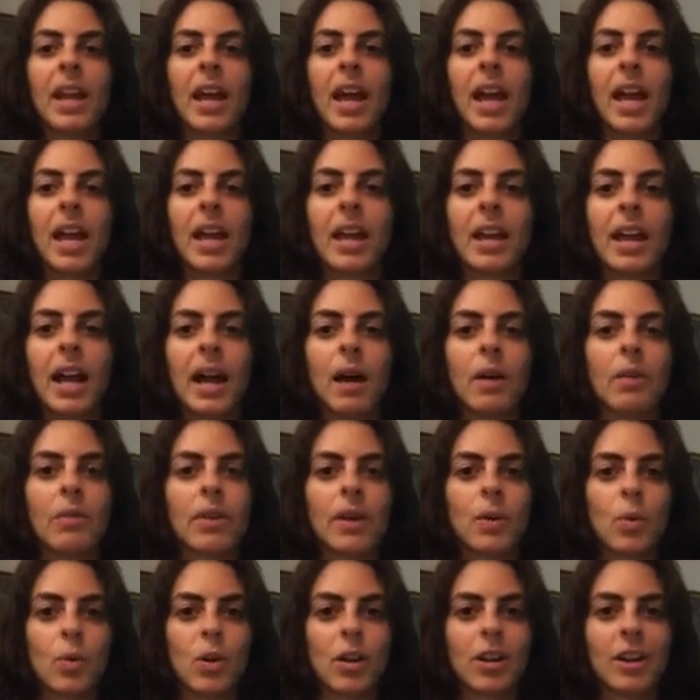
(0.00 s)
and how
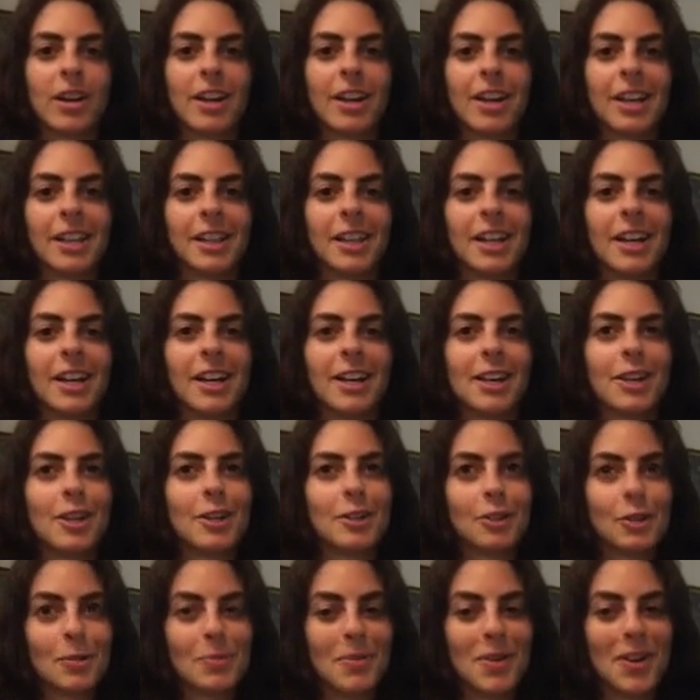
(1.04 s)
they work like
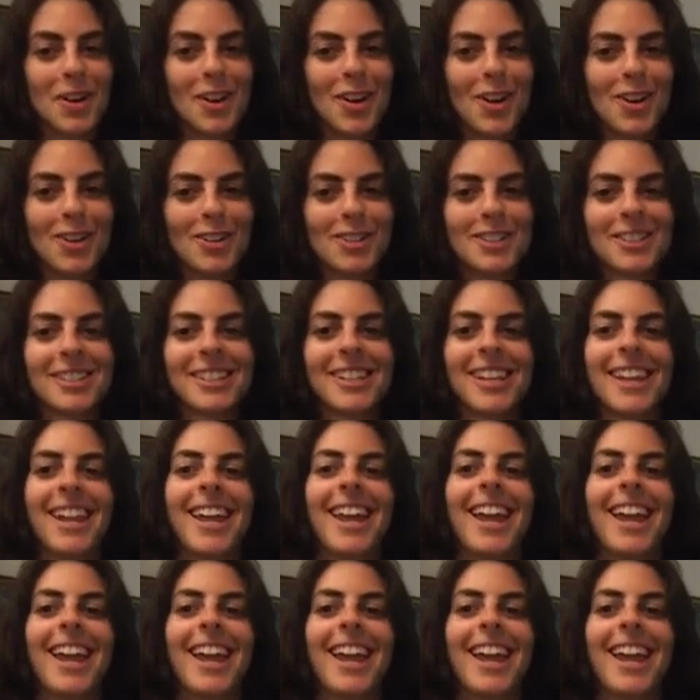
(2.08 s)
superheroes,